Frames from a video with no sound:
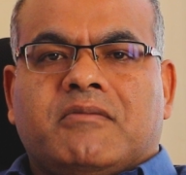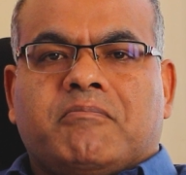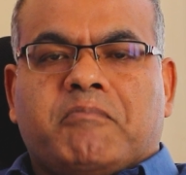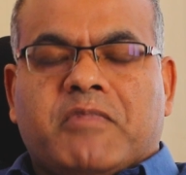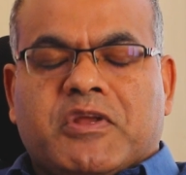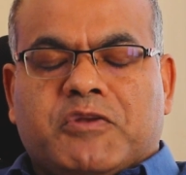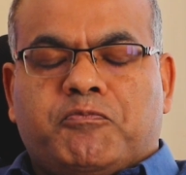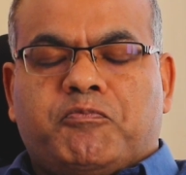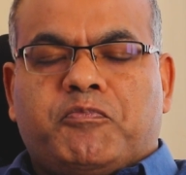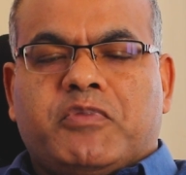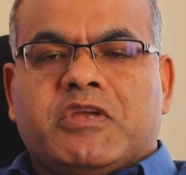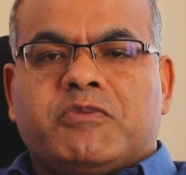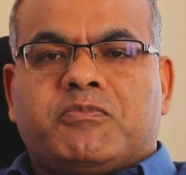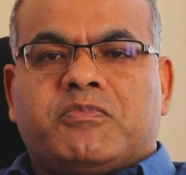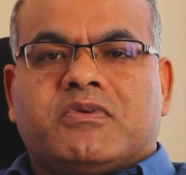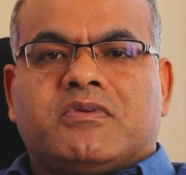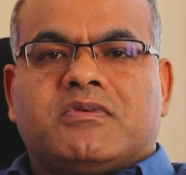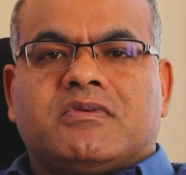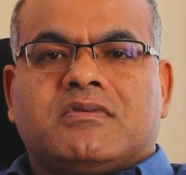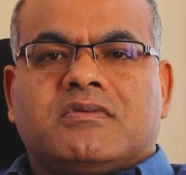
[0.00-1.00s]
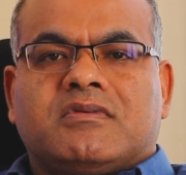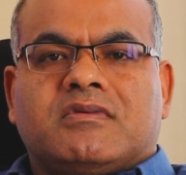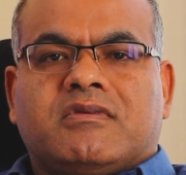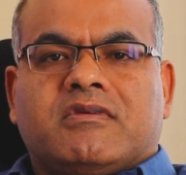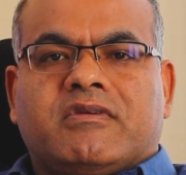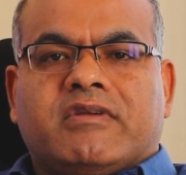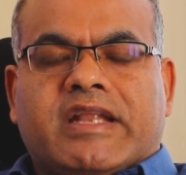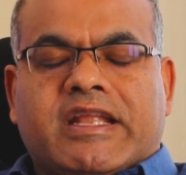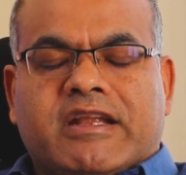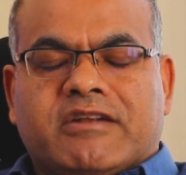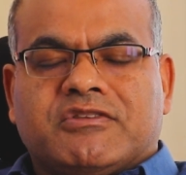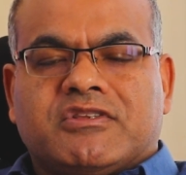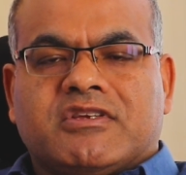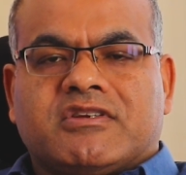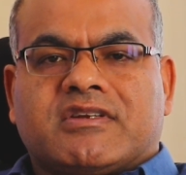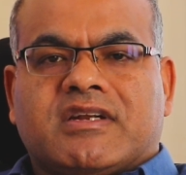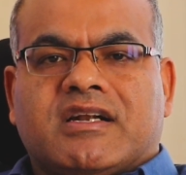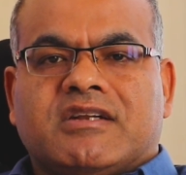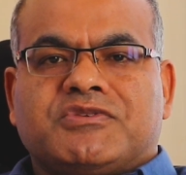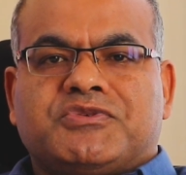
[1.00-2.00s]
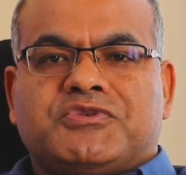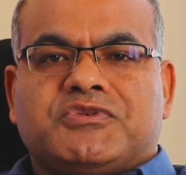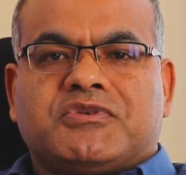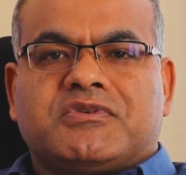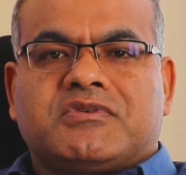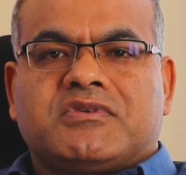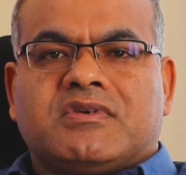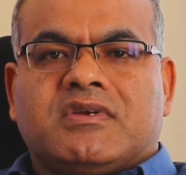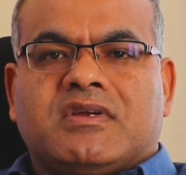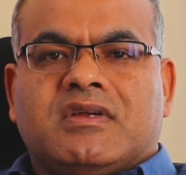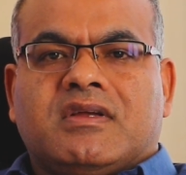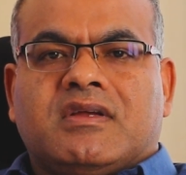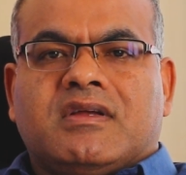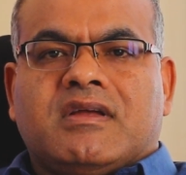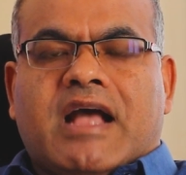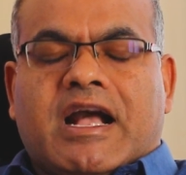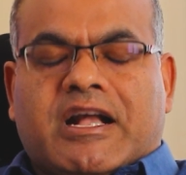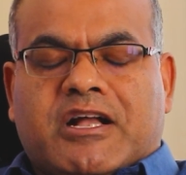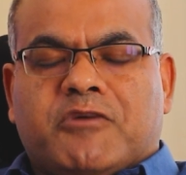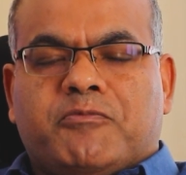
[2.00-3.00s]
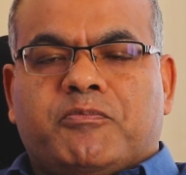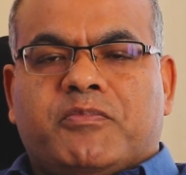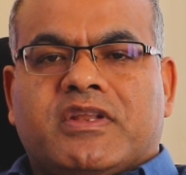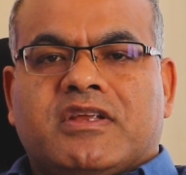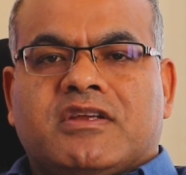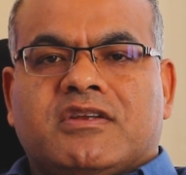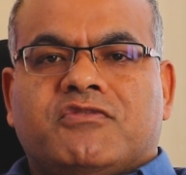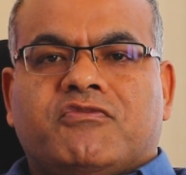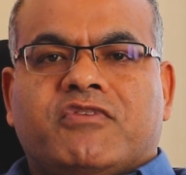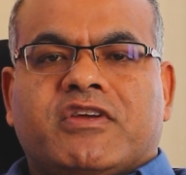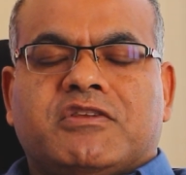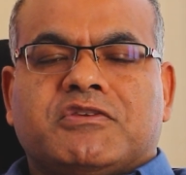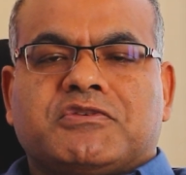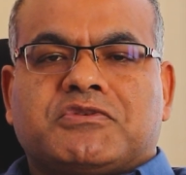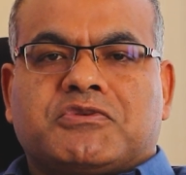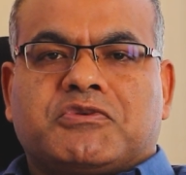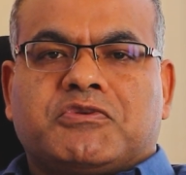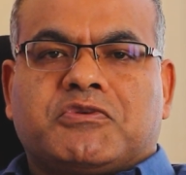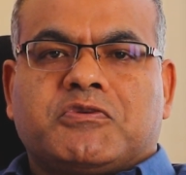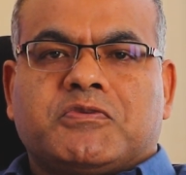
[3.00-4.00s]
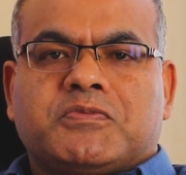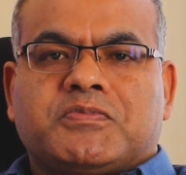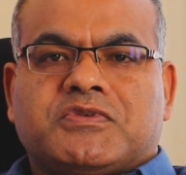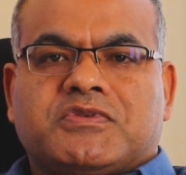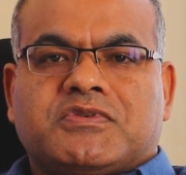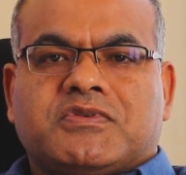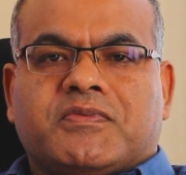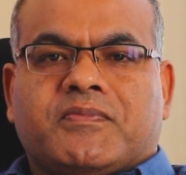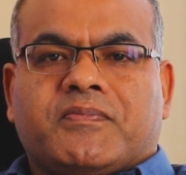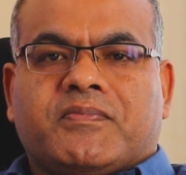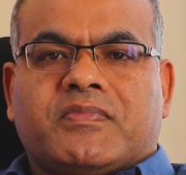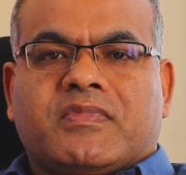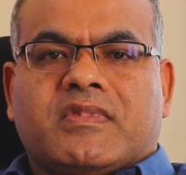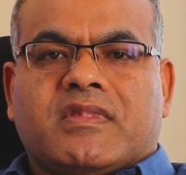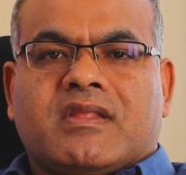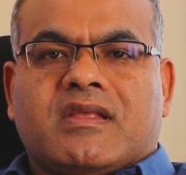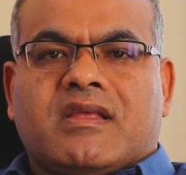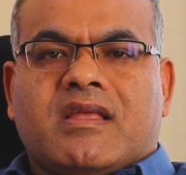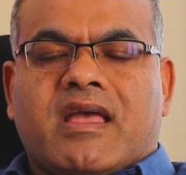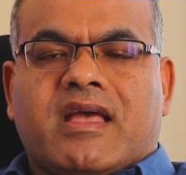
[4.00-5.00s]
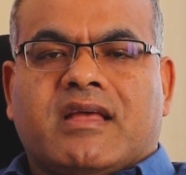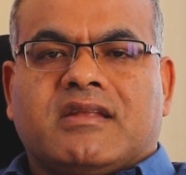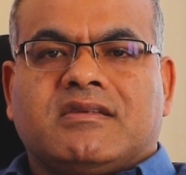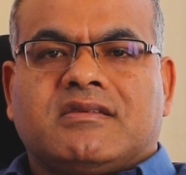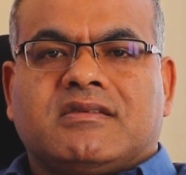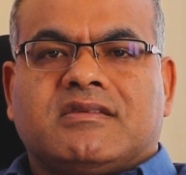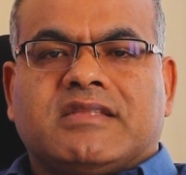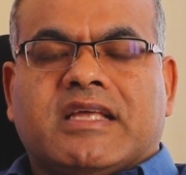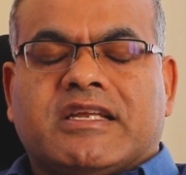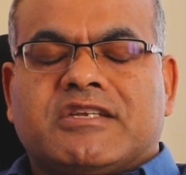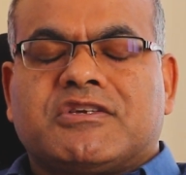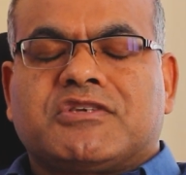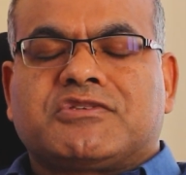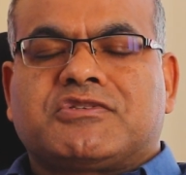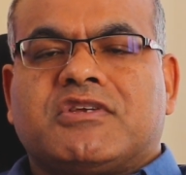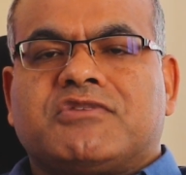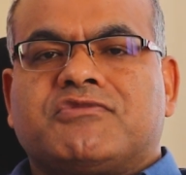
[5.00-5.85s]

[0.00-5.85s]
met people, learned their culture, accompanied various groups, and that has